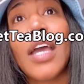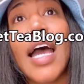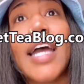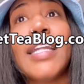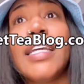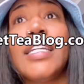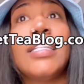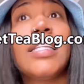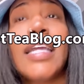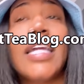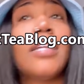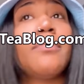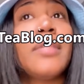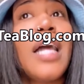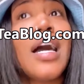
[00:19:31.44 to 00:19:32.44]
I didn't
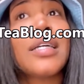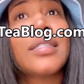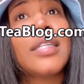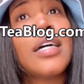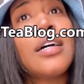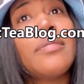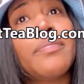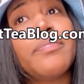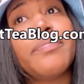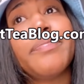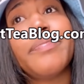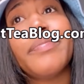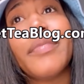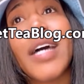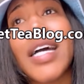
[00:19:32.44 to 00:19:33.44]
get him locked up.
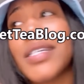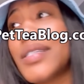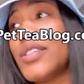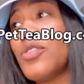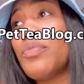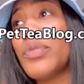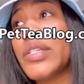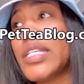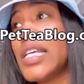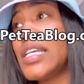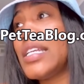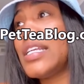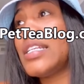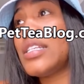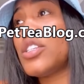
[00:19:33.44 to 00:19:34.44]
I still
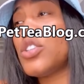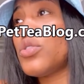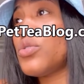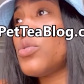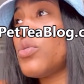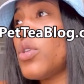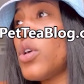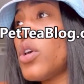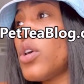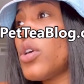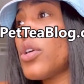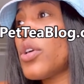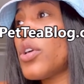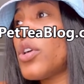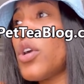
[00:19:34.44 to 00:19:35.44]
pretended to
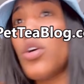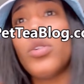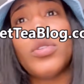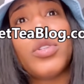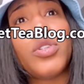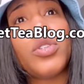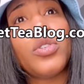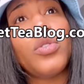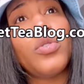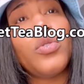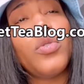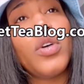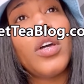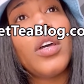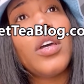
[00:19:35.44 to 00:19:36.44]
go
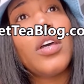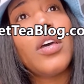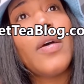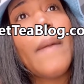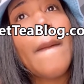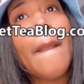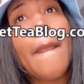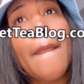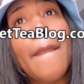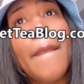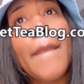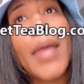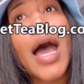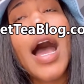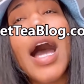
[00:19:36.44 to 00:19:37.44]
to
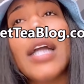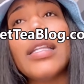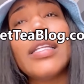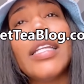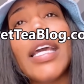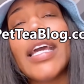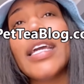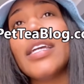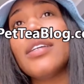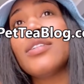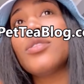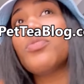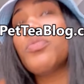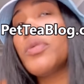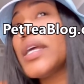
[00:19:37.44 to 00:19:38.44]

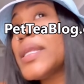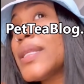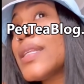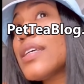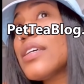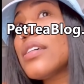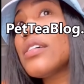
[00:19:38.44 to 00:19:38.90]
holidays with